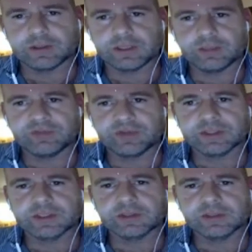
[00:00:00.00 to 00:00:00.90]
Uh, we've got a
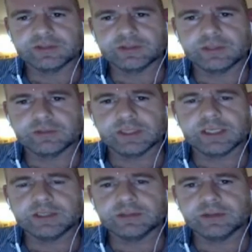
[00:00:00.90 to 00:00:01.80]
total of
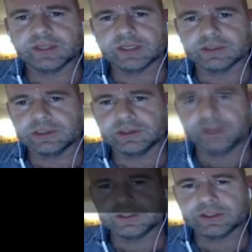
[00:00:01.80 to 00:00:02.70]
282,000
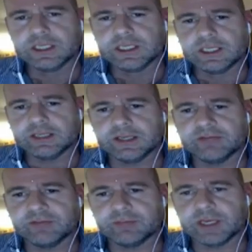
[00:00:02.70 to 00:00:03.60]
learners uh, that
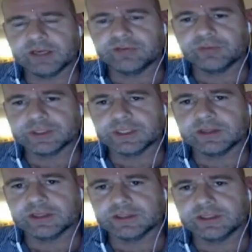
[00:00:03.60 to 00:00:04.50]
have applied, and
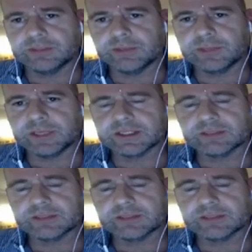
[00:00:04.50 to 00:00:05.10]
14,000 need to be placed.